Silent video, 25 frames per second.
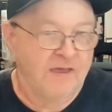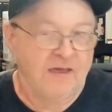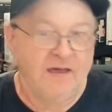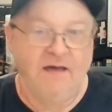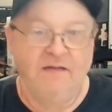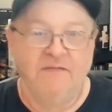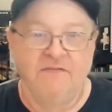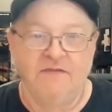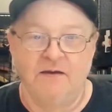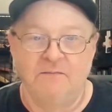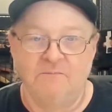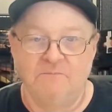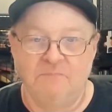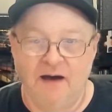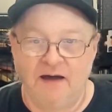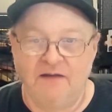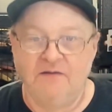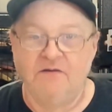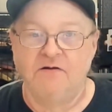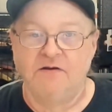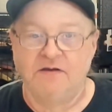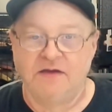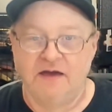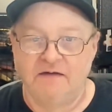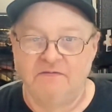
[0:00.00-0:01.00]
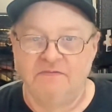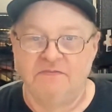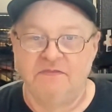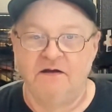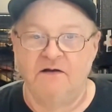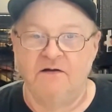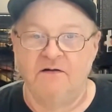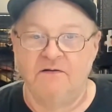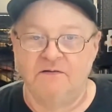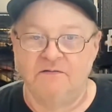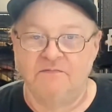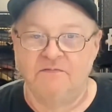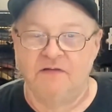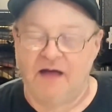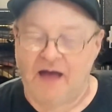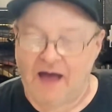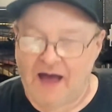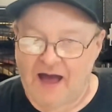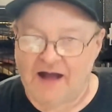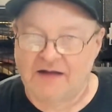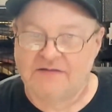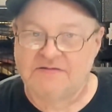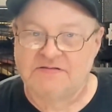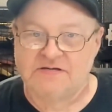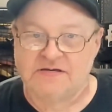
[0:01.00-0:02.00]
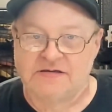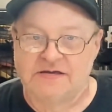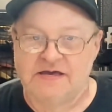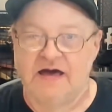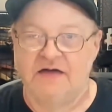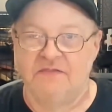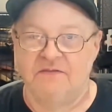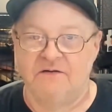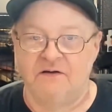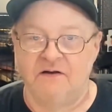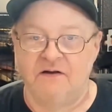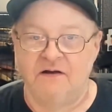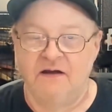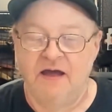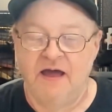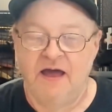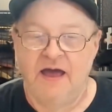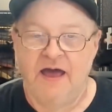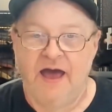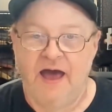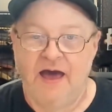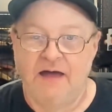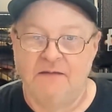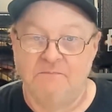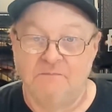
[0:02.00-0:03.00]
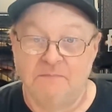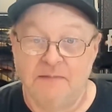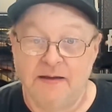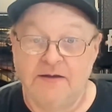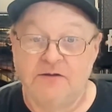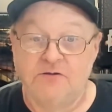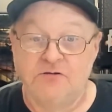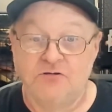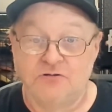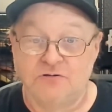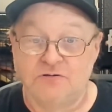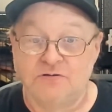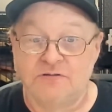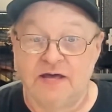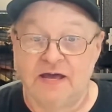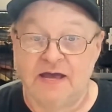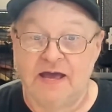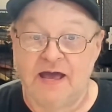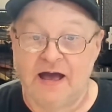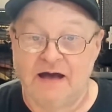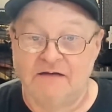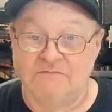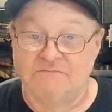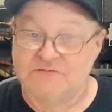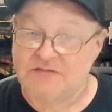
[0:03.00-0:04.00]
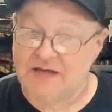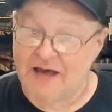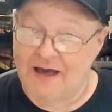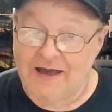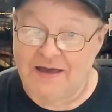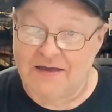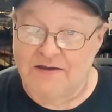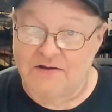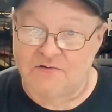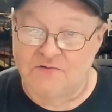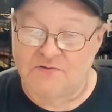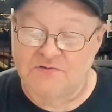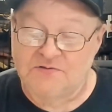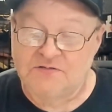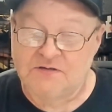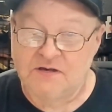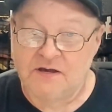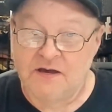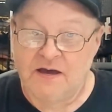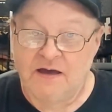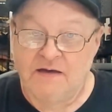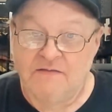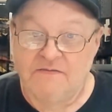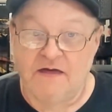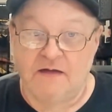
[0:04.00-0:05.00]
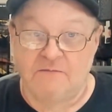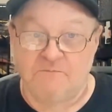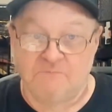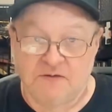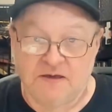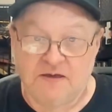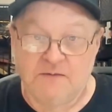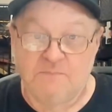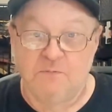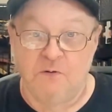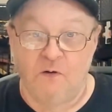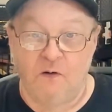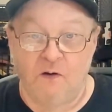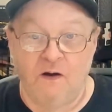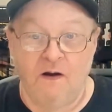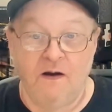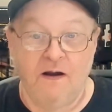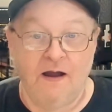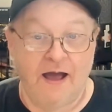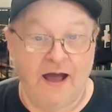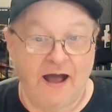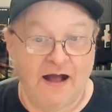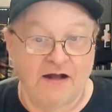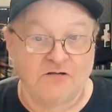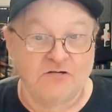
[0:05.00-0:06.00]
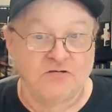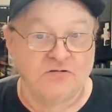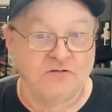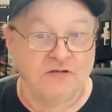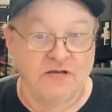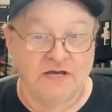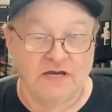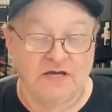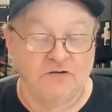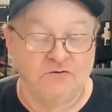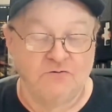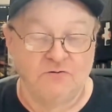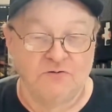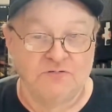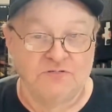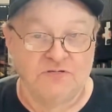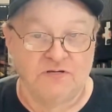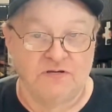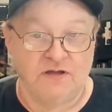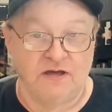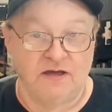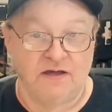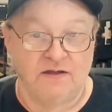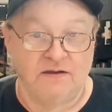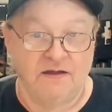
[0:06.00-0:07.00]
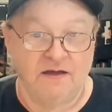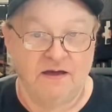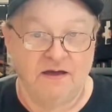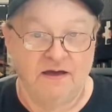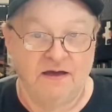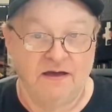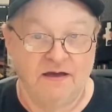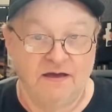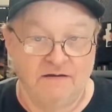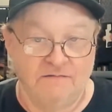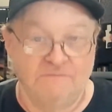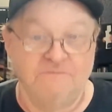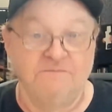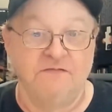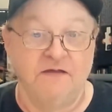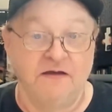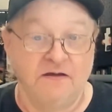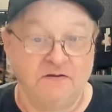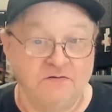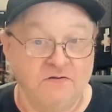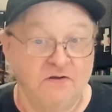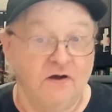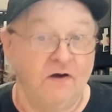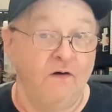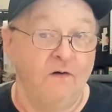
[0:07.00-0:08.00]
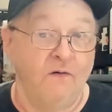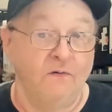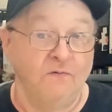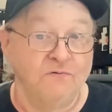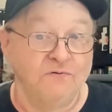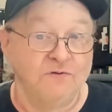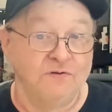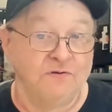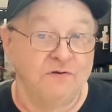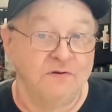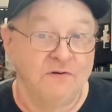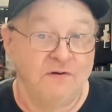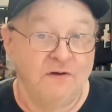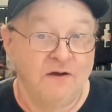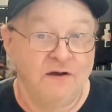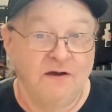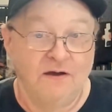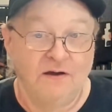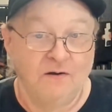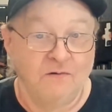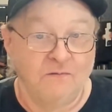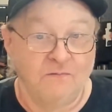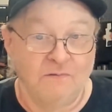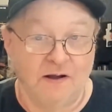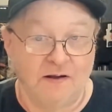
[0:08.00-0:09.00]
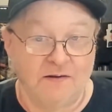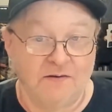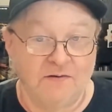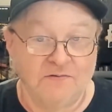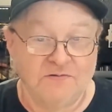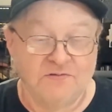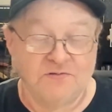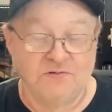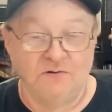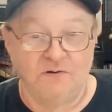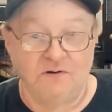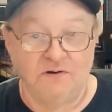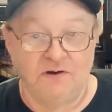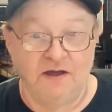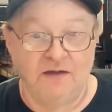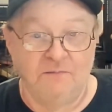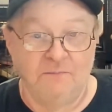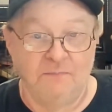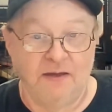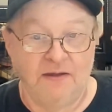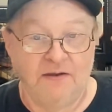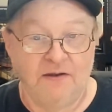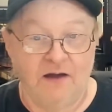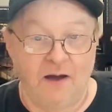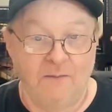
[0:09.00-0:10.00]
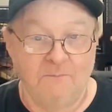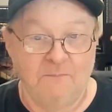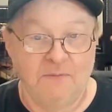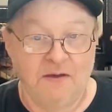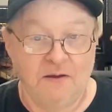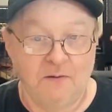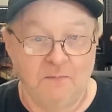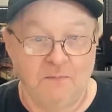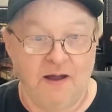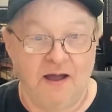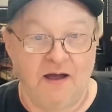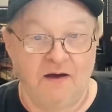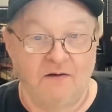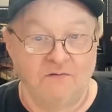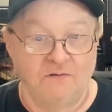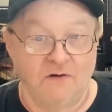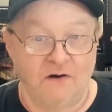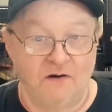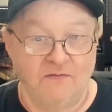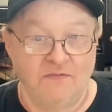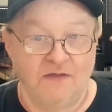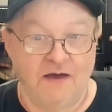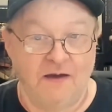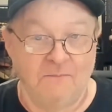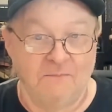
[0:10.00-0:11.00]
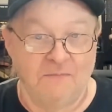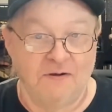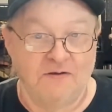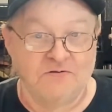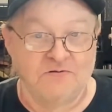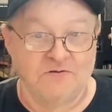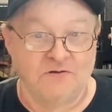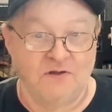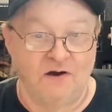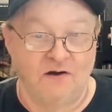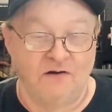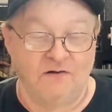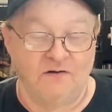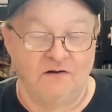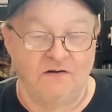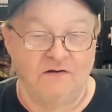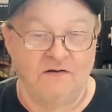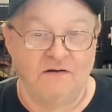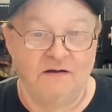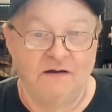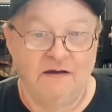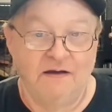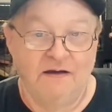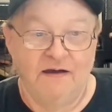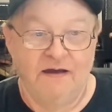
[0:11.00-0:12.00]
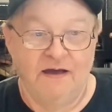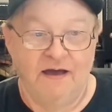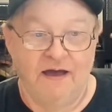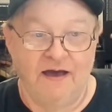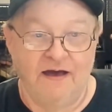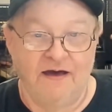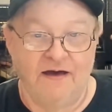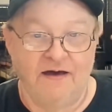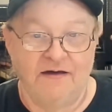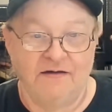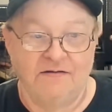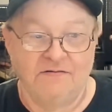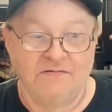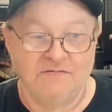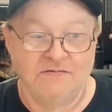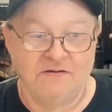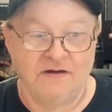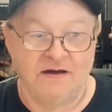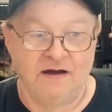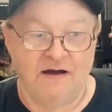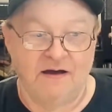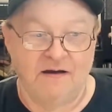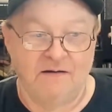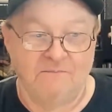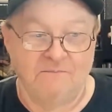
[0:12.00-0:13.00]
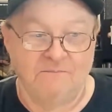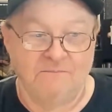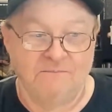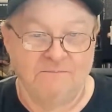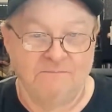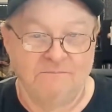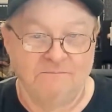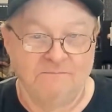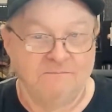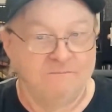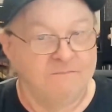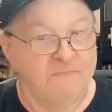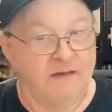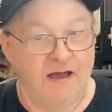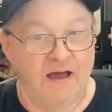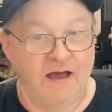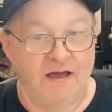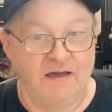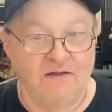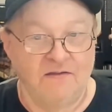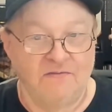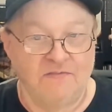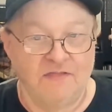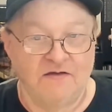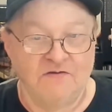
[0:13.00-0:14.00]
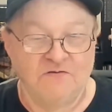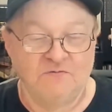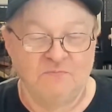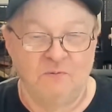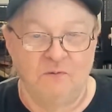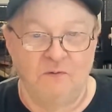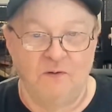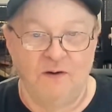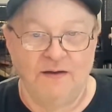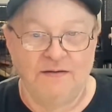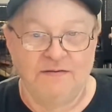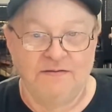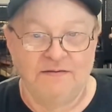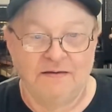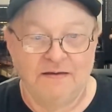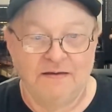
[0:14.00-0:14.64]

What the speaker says: they better get their act together and make sure they have titles that people are actually interested in. If they don't, Record Store Day may not be around all that much longer, and at this point,